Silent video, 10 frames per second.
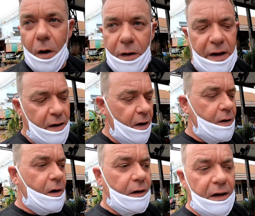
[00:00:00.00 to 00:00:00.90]
along here,
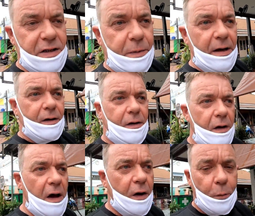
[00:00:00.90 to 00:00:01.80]
I'll explain
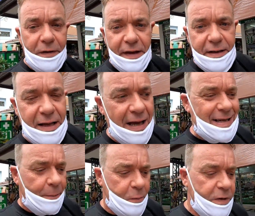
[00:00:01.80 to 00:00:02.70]
a, a, couple of things that has
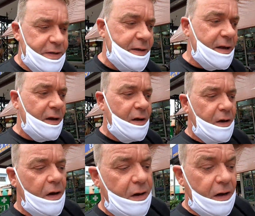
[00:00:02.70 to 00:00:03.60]
happened recently
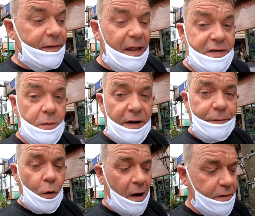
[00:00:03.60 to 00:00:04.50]
in the last
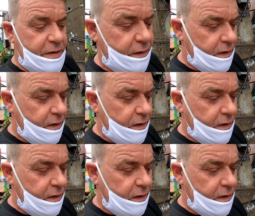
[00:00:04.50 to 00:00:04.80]
24 hours.